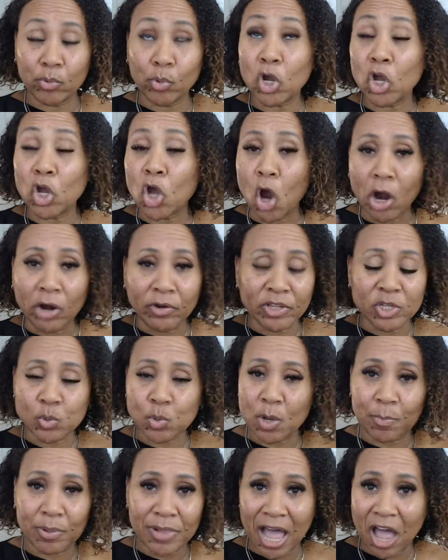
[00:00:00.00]
regardless
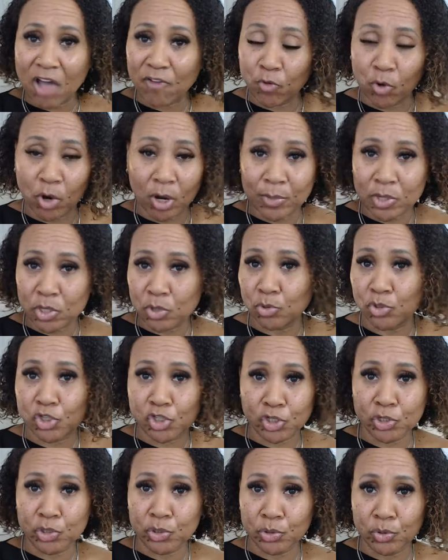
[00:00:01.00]
what platform you
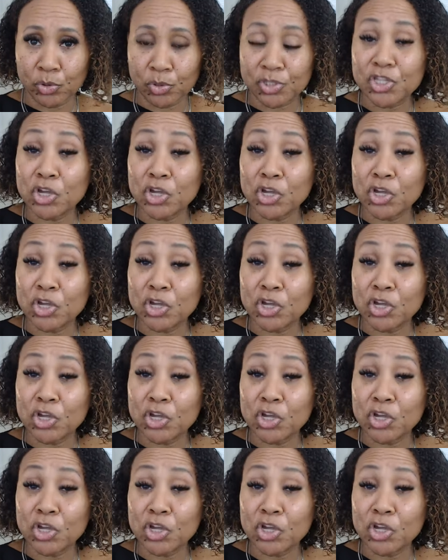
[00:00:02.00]
choose,